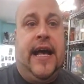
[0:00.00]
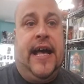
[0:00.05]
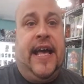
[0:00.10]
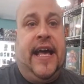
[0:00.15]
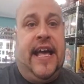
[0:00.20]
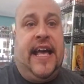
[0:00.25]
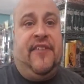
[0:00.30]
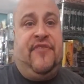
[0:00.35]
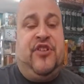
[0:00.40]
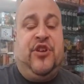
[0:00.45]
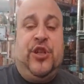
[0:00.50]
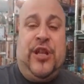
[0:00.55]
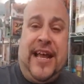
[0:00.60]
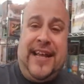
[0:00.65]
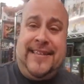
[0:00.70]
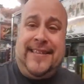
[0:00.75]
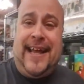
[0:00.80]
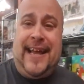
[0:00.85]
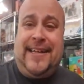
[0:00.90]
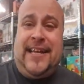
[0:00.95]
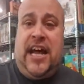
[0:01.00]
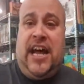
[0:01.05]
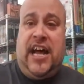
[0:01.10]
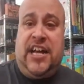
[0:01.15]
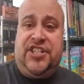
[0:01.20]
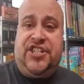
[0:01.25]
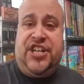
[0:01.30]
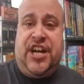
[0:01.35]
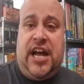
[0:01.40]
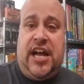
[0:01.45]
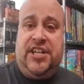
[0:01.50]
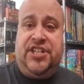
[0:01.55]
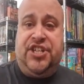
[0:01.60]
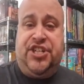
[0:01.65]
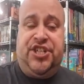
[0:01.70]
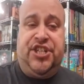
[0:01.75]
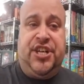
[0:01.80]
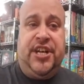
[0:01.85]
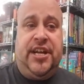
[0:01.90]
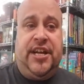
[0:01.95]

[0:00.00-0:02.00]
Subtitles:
If you like that hush-hush,